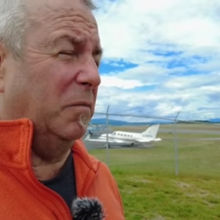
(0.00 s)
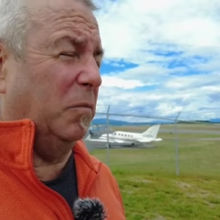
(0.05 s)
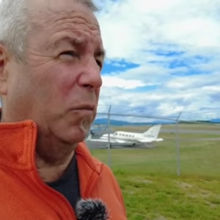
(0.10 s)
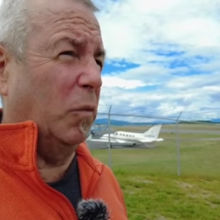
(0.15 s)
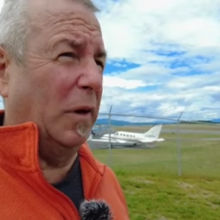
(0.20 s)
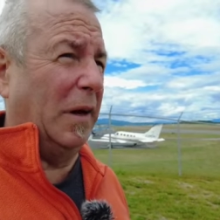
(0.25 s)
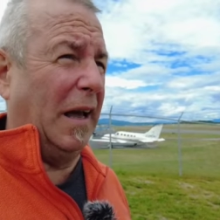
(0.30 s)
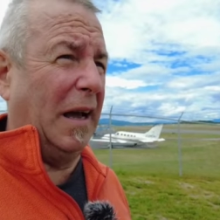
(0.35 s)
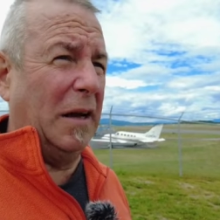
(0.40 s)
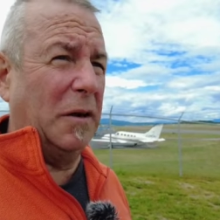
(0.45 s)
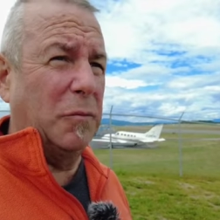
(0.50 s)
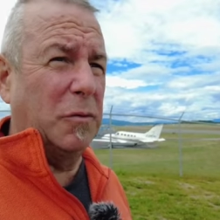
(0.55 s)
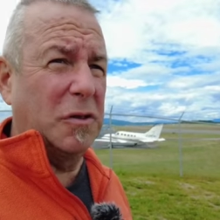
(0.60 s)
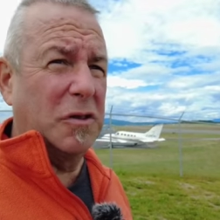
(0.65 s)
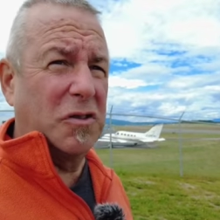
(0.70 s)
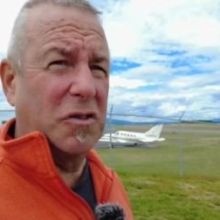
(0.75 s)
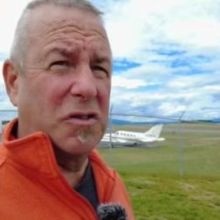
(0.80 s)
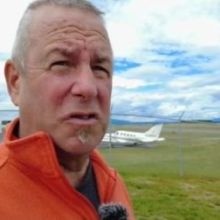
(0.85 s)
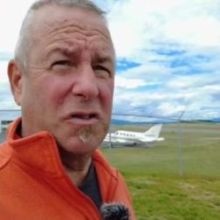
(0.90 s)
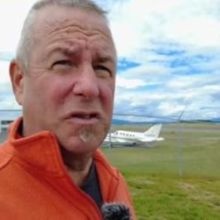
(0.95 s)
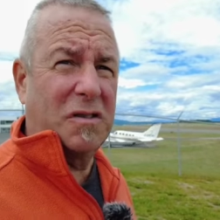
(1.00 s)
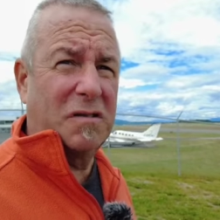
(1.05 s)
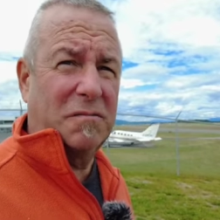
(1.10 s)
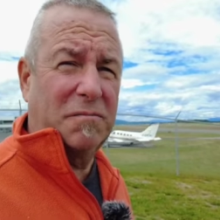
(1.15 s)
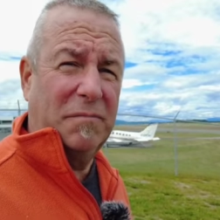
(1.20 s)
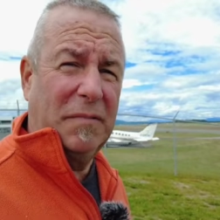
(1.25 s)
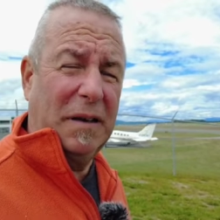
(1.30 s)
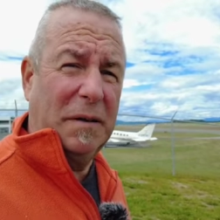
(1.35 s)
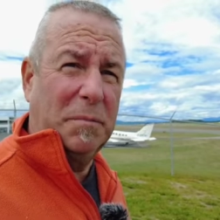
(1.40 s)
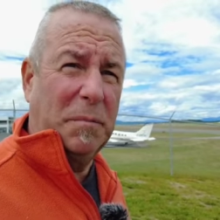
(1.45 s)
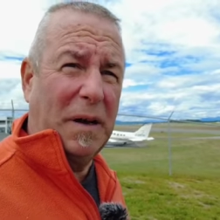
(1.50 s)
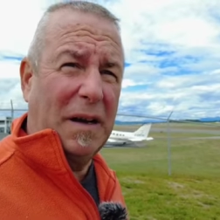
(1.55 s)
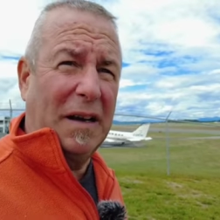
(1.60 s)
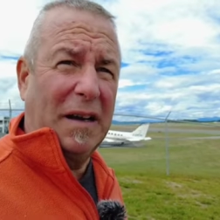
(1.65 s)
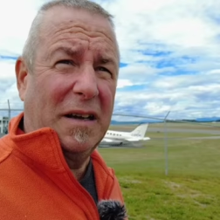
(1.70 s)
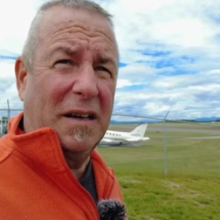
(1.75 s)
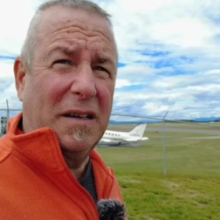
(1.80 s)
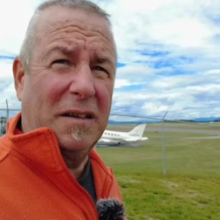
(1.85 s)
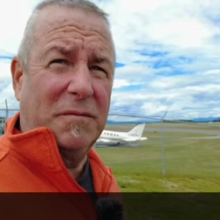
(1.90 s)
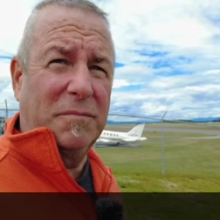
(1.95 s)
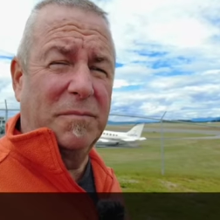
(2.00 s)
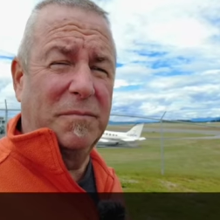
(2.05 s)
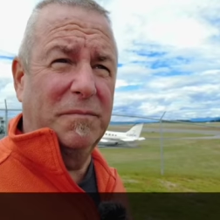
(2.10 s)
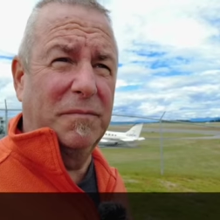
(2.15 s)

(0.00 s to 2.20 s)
When I was in my